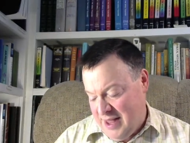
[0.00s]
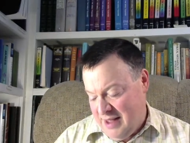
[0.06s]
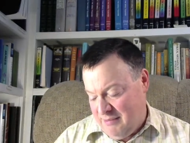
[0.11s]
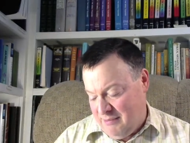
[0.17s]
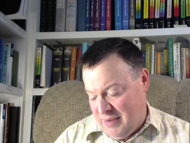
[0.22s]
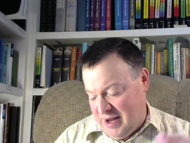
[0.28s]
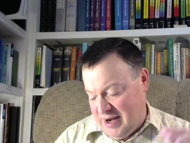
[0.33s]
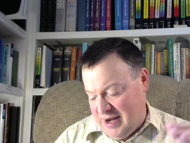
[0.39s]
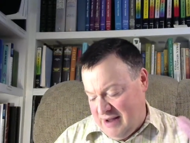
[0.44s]

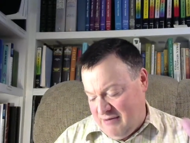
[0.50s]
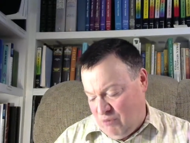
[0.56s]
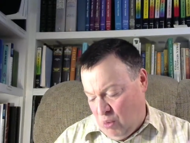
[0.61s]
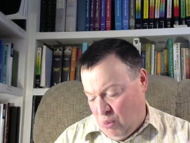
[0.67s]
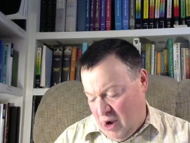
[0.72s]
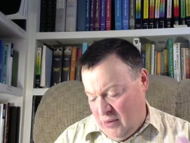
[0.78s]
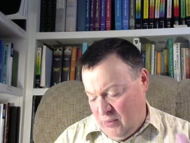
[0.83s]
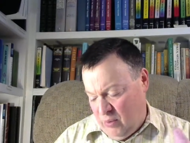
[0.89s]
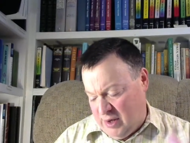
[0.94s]
But if
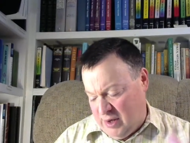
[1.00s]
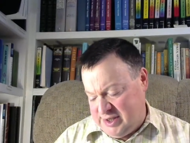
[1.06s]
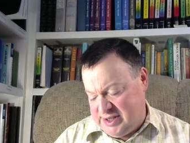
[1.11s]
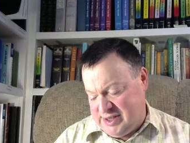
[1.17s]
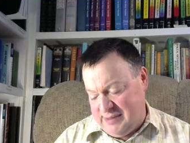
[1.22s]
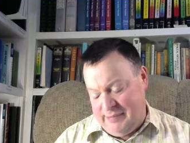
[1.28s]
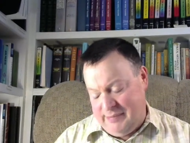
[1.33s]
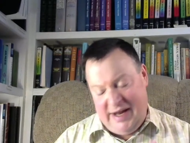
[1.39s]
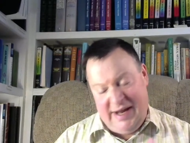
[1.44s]
one wants
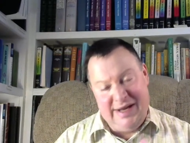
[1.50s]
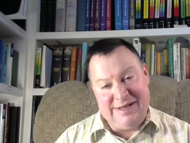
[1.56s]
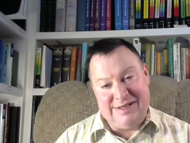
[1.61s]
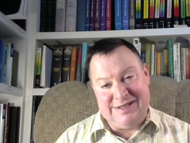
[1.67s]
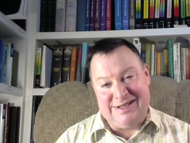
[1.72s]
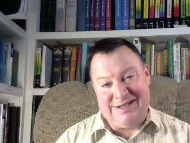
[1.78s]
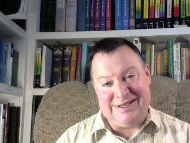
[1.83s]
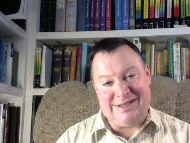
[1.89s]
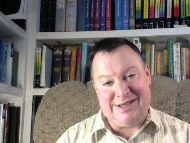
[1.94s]
to be his
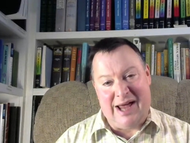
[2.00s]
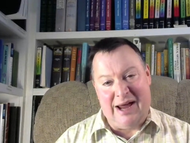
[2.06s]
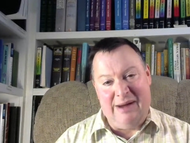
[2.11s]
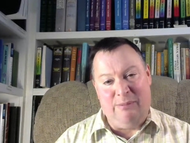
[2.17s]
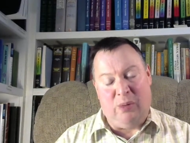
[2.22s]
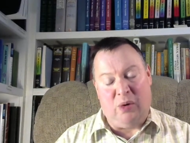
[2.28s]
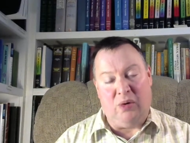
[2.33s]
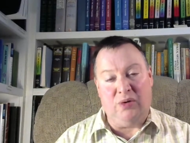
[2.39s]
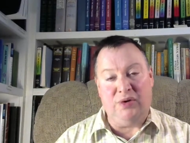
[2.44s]

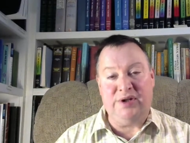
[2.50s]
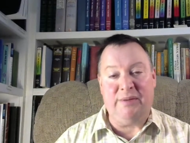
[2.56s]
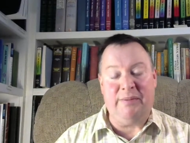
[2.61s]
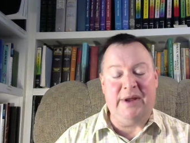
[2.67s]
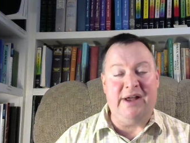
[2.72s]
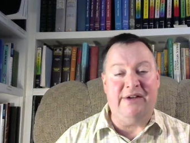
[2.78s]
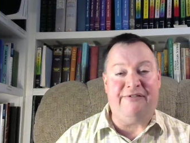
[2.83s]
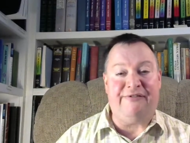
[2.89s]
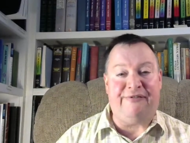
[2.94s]
disciple, to
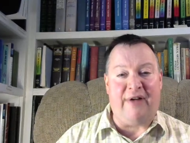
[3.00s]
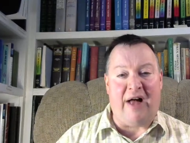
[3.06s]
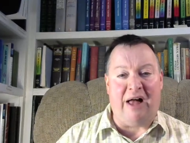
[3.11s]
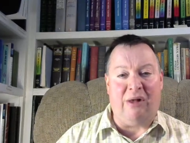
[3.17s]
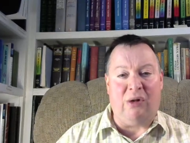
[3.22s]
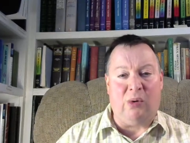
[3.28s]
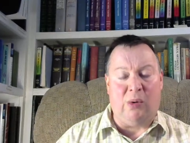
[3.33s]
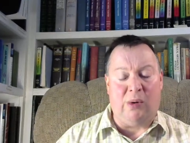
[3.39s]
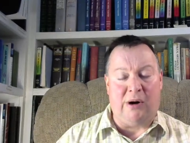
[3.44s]
be a
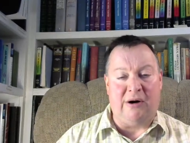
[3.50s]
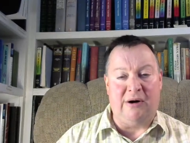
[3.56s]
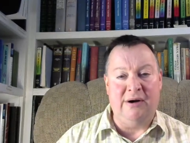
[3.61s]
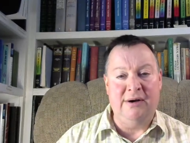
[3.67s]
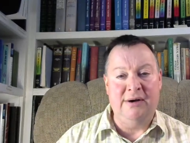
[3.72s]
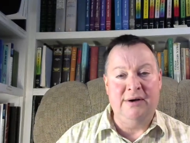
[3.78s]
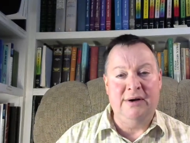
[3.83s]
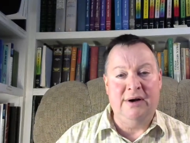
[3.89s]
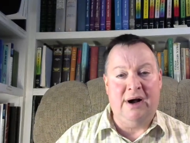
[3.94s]
follower
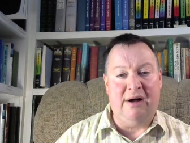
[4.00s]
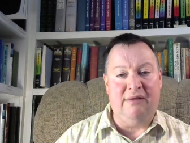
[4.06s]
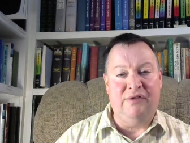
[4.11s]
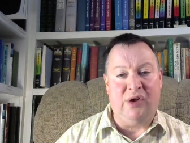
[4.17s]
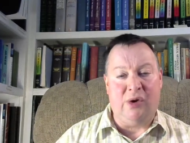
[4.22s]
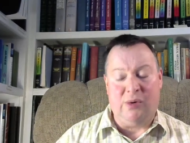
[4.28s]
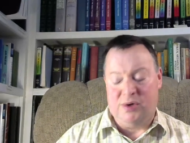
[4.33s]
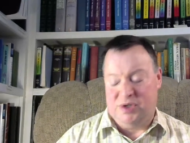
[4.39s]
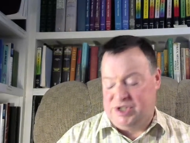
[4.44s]
of
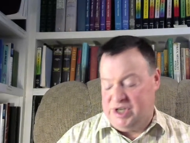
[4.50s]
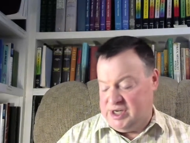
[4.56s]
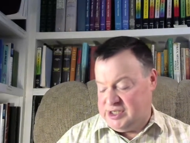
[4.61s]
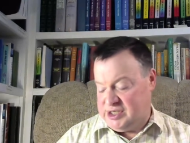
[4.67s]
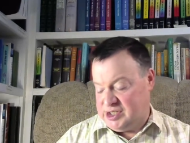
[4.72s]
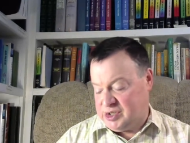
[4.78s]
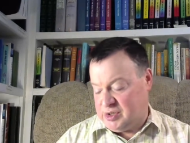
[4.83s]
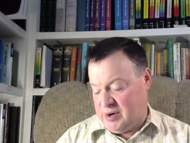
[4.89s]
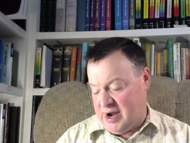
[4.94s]
the Lord
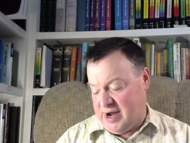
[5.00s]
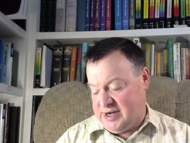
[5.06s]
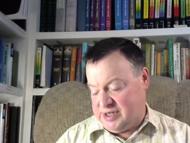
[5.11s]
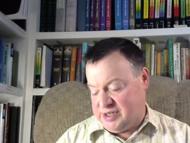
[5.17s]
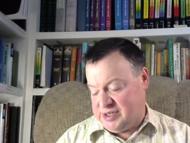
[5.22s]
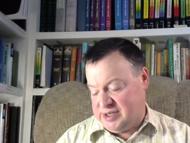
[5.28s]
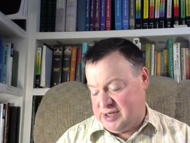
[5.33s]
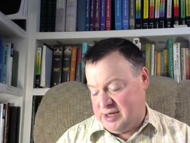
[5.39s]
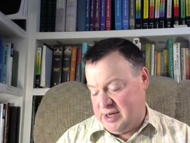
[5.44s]
Jesus
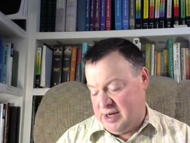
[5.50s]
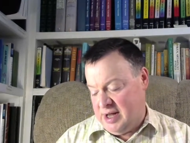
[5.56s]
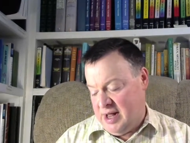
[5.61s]
Christ,